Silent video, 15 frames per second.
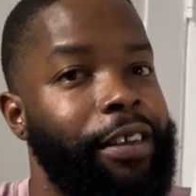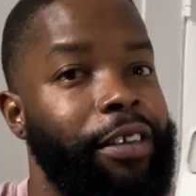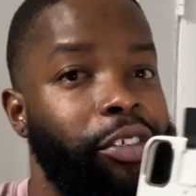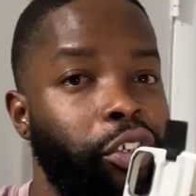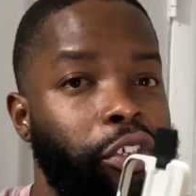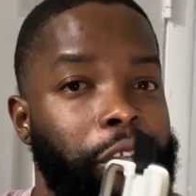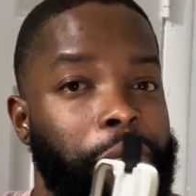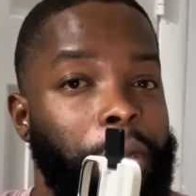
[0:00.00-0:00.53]

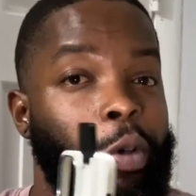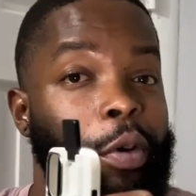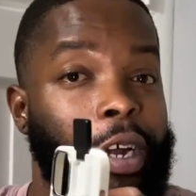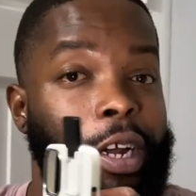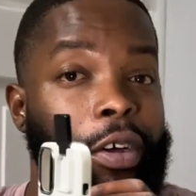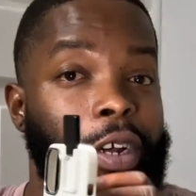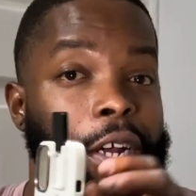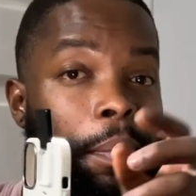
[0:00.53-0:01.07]
Trust me, when
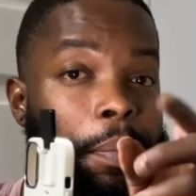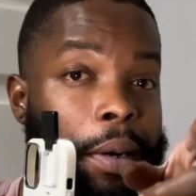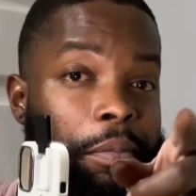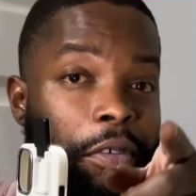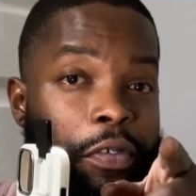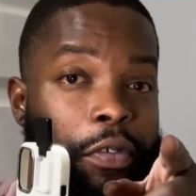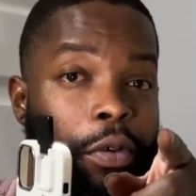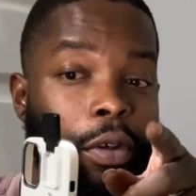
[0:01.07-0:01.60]
I go there on my
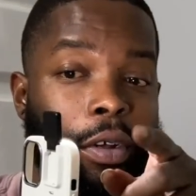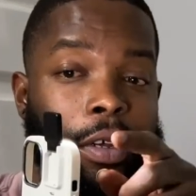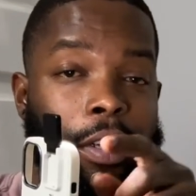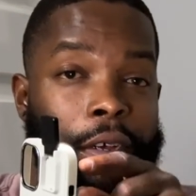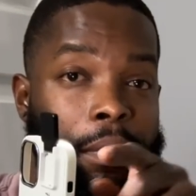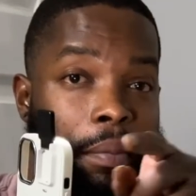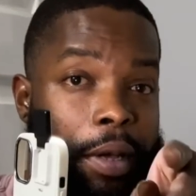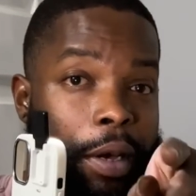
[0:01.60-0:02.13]
phone,
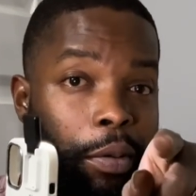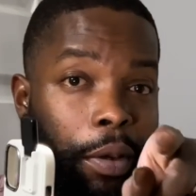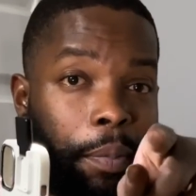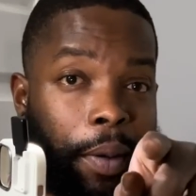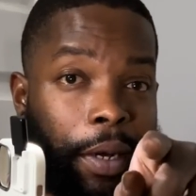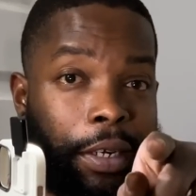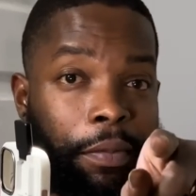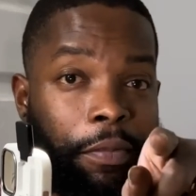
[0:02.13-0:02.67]
me I wait
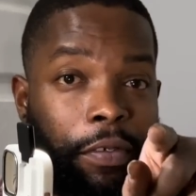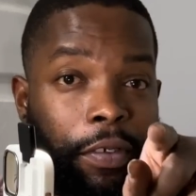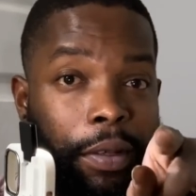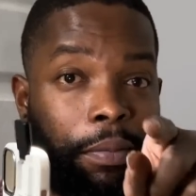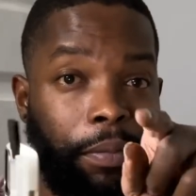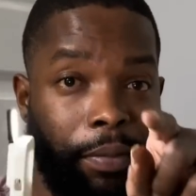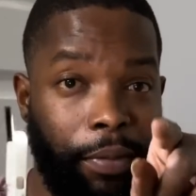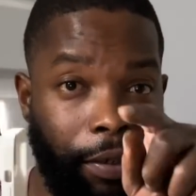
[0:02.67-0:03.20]
for him
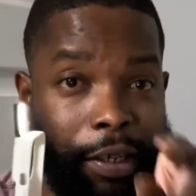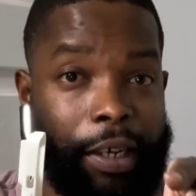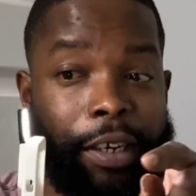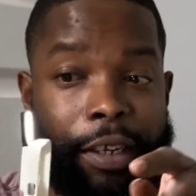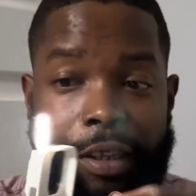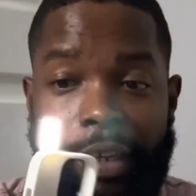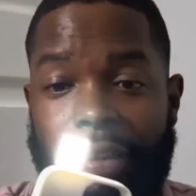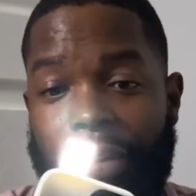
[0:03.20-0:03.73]
for send
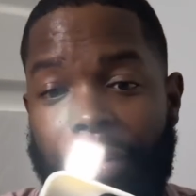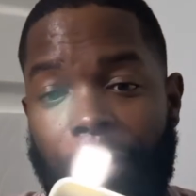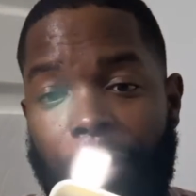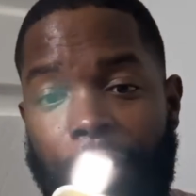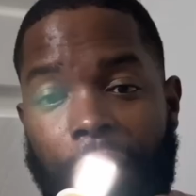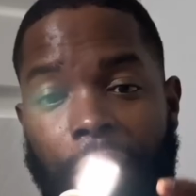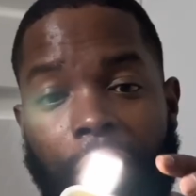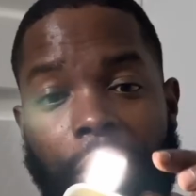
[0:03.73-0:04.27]
it, you see me?
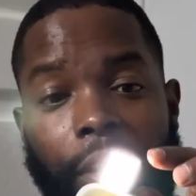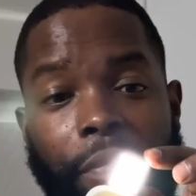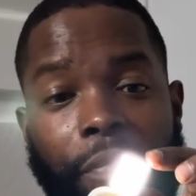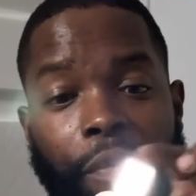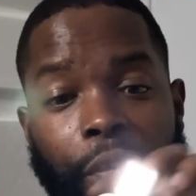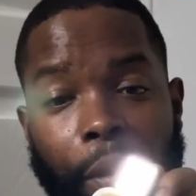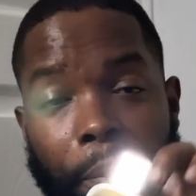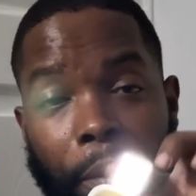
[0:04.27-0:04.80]
You
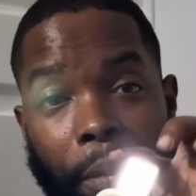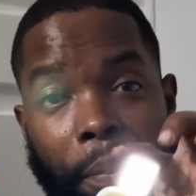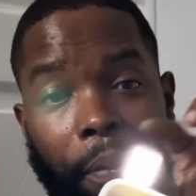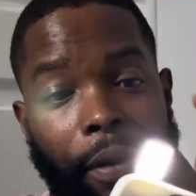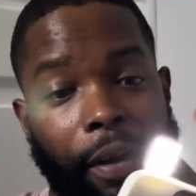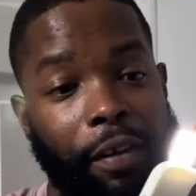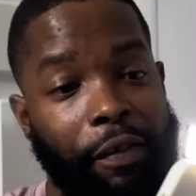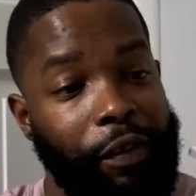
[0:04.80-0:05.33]
flip up
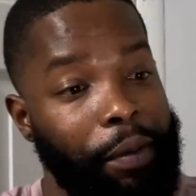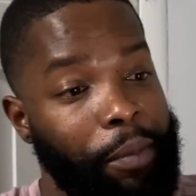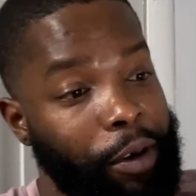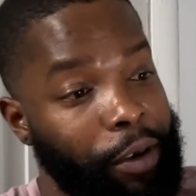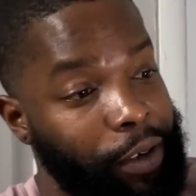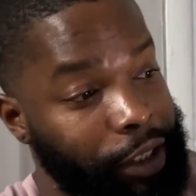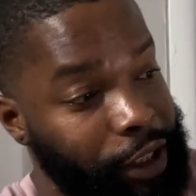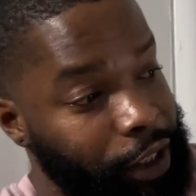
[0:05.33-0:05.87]
and flip down,
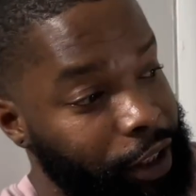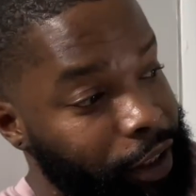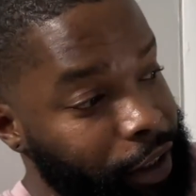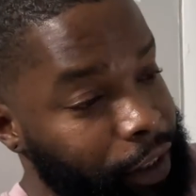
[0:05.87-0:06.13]
watch it.